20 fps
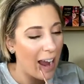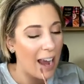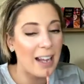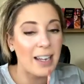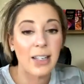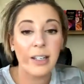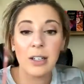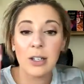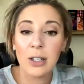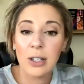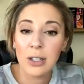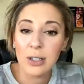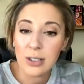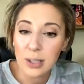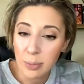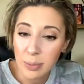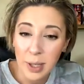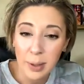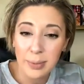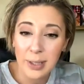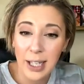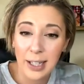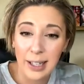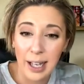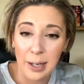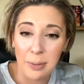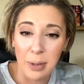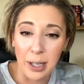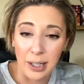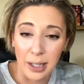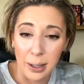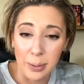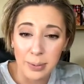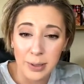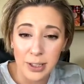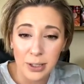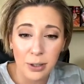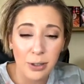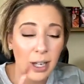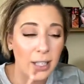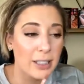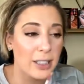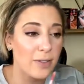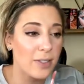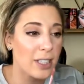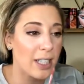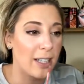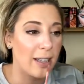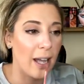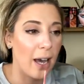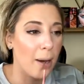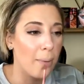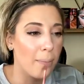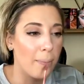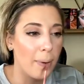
And sometimes I line my lips. You guys have seen that.